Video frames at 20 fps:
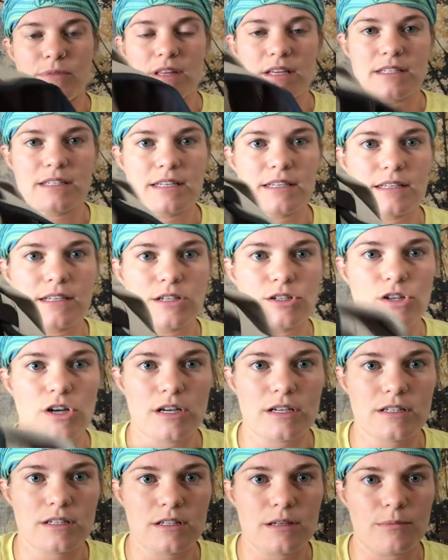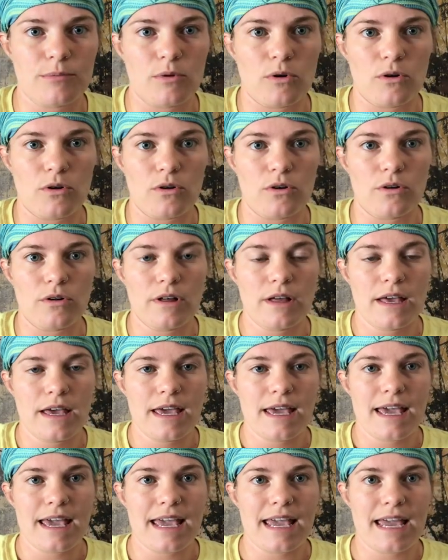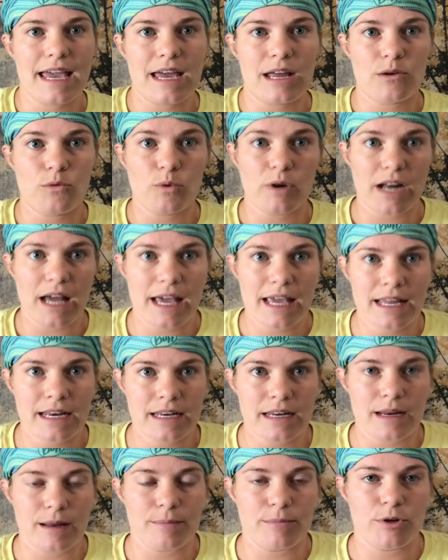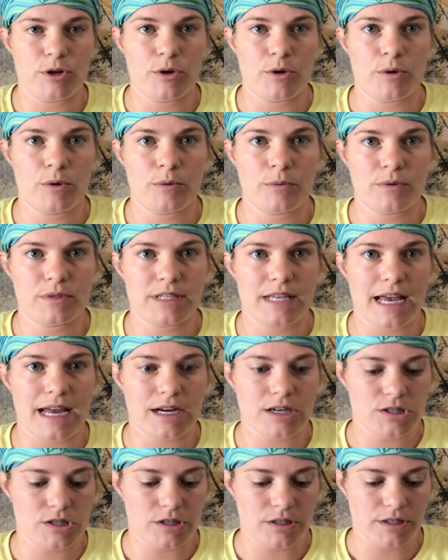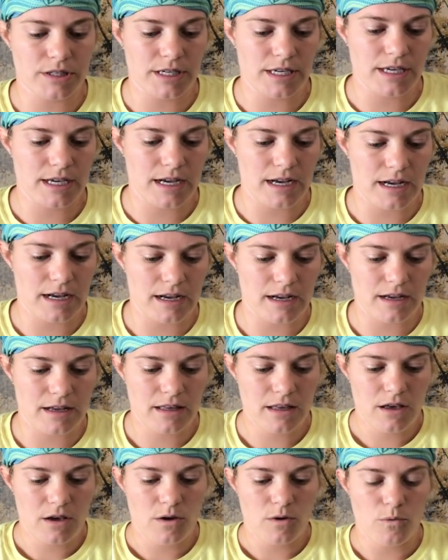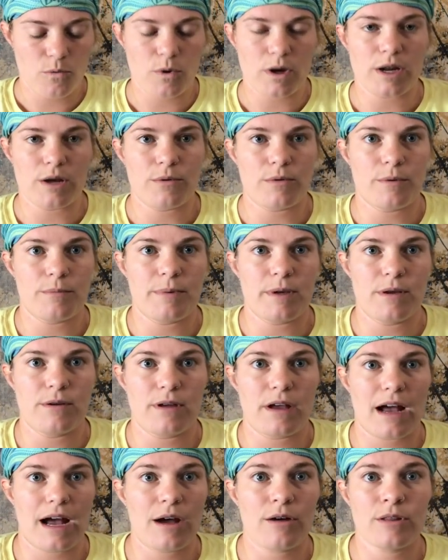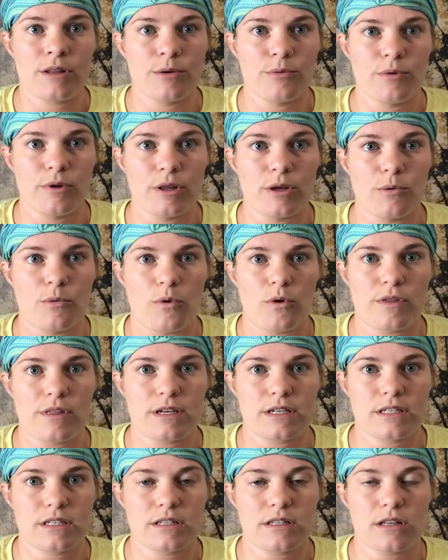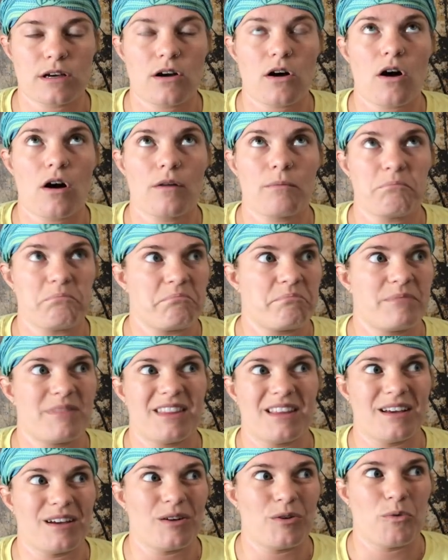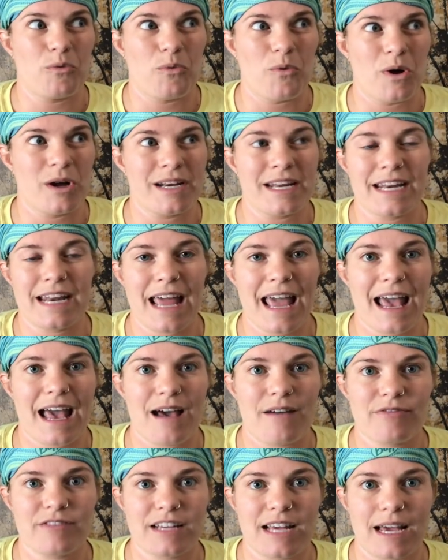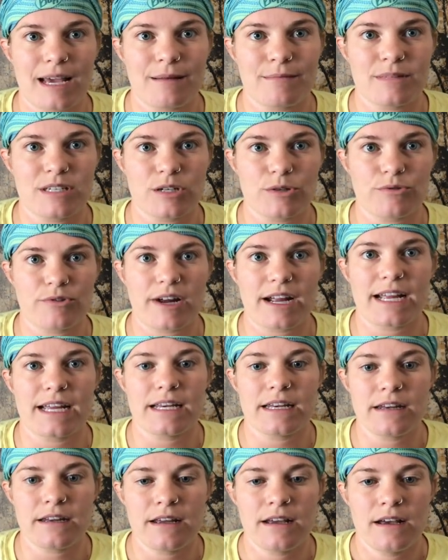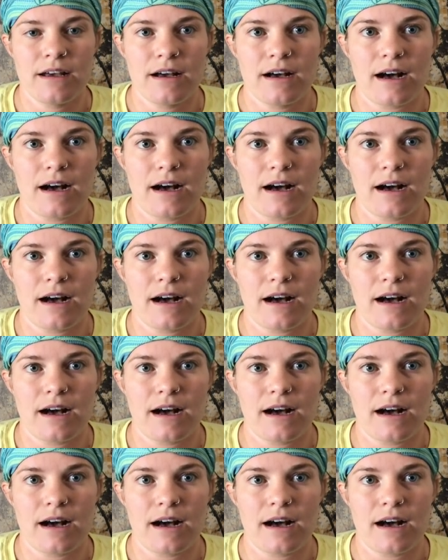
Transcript: This is adjustable. And what I ended up doing was actually what it would be. I only really wore this the 1.5 times it rained.